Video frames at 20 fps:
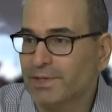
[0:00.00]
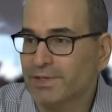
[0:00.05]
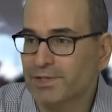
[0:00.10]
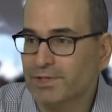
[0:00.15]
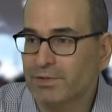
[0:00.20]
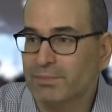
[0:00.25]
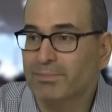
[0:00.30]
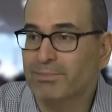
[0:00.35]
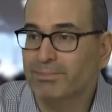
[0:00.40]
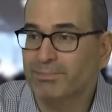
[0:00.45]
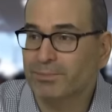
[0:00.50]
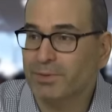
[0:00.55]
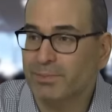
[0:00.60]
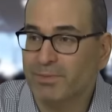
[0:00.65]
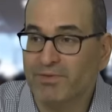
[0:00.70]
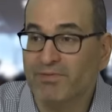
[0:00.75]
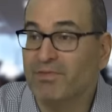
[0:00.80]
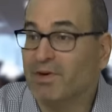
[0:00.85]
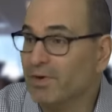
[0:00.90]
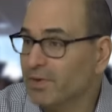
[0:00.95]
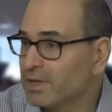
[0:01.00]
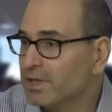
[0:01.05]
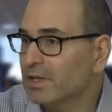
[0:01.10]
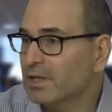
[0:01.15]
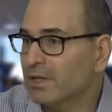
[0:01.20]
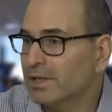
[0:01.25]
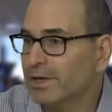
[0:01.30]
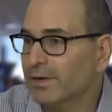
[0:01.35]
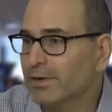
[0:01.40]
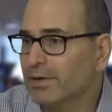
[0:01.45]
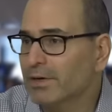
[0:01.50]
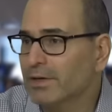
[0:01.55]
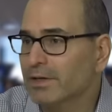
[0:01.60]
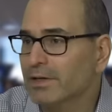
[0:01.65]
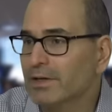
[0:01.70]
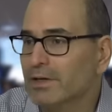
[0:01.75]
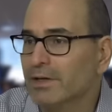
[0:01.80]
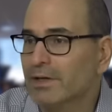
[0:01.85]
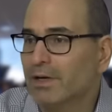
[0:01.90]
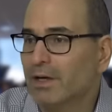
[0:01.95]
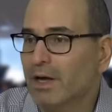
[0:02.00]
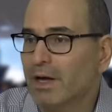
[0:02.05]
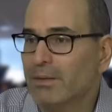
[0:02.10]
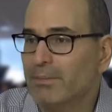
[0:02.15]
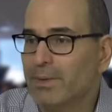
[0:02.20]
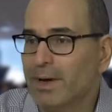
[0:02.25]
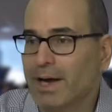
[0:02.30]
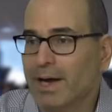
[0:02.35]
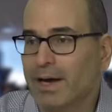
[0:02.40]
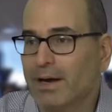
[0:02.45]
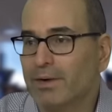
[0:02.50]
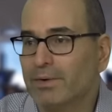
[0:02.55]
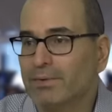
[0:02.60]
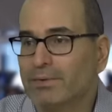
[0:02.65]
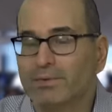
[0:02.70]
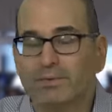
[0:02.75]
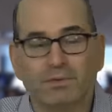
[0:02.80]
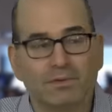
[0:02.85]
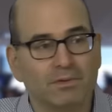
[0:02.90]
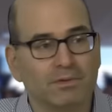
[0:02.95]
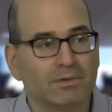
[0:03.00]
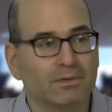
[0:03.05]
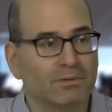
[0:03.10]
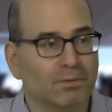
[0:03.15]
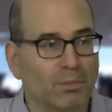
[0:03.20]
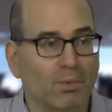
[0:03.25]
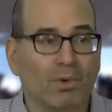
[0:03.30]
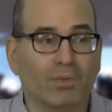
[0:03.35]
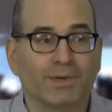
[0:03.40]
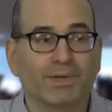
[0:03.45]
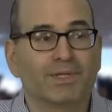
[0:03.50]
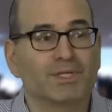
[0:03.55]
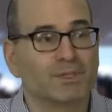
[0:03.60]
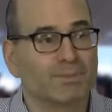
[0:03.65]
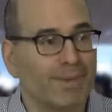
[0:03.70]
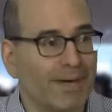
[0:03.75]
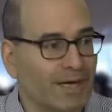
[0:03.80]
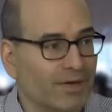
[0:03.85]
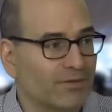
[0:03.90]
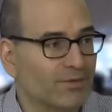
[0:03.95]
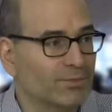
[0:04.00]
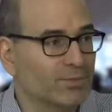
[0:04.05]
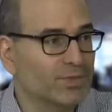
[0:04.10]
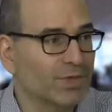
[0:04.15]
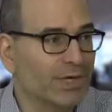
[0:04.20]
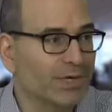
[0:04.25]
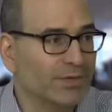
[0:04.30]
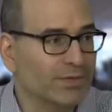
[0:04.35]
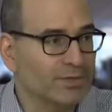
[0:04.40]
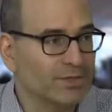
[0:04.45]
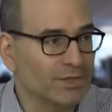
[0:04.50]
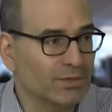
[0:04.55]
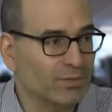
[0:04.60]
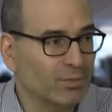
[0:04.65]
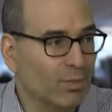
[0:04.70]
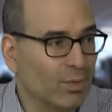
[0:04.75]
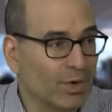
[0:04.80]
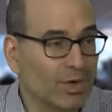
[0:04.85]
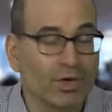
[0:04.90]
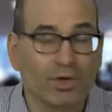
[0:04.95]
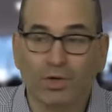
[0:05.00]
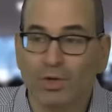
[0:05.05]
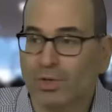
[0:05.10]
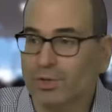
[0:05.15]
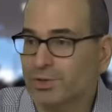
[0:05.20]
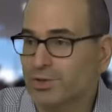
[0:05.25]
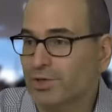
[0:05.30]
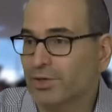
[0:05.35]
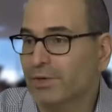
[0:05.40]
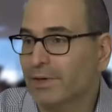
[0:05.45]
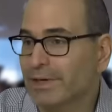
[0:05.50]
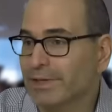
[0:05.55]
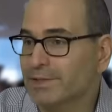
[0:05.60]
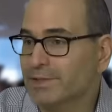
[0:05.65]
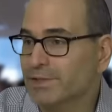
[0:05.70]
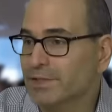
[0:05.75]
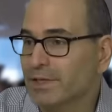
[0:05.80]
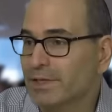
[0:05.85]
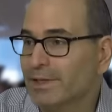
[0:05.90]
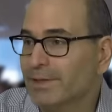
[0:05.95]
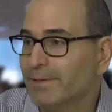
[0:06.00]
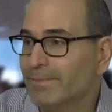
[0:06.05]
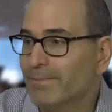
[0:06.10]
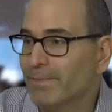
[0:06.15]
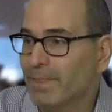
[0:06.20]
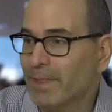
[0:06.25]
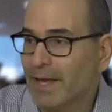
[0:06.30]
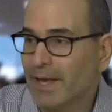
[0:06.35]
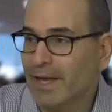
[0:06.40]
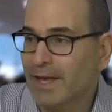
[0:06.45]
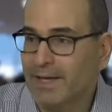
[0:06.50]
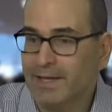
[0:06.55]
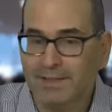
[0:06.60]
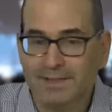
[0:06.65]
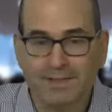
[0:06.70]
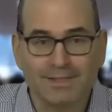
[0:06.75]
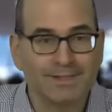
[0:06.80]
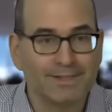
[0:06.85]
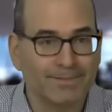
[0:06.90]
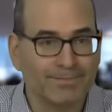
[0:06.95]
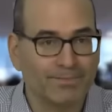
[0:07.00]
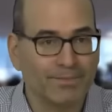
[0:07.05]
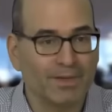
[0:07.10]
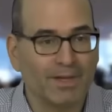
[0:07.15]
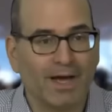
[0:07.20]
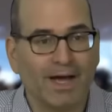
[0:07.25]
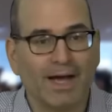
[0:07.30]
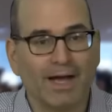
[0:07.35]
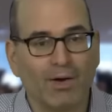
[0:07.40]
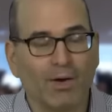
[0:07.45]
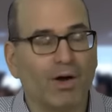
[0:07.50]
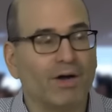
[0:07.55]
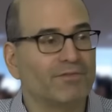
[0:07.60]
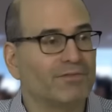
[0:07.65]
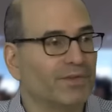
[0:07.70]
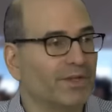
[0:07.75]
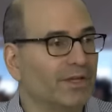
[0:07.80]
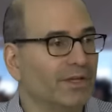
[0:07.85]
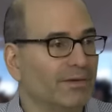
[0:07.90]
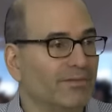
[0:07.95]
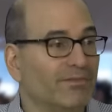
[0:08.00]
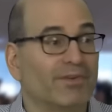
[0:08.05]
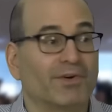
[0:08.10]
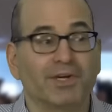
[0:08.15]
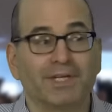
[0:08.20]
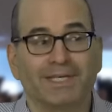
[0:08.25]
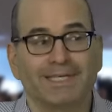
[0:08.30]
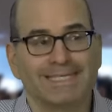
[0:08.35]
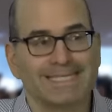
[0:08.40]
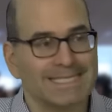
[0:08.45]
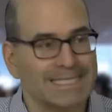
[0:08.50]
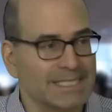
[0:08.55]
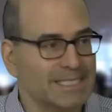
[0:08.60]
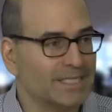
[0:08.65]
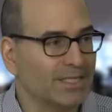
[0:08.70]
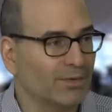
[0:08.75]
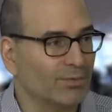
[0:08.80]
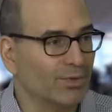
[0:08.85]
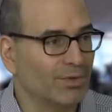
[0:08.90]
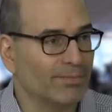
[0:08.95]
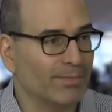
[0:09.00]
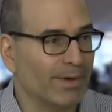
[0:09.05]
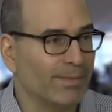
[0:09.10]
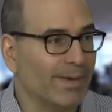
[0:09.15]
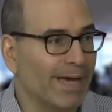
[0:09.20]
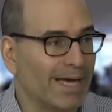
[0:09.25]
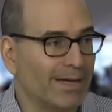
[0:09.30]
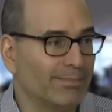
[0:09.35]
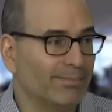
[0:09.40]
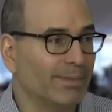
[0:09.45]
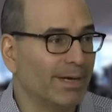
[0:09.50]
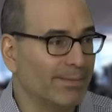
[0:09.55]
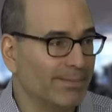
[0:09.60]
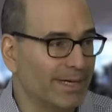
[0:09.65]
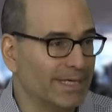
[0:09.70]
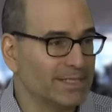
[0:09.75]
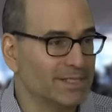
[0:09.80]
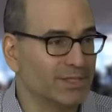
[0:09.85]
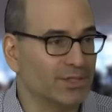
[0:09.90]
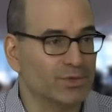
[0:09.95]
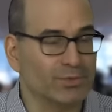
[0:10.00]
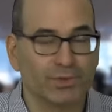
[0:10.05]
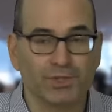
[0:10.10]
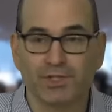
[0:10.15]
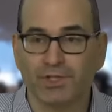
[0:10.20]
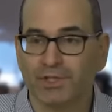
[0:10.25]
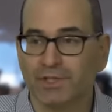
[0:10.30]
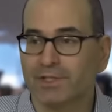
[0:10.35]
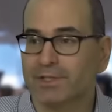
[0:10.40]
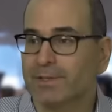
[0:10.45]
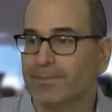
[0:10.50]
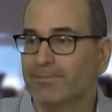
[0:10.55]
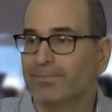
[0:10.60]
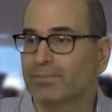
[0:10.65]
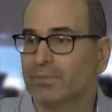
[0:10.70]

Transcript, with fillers: is to, to be very clear about what we expect from traders and what our culture is. And I often am very consistent with my, ma my message, which is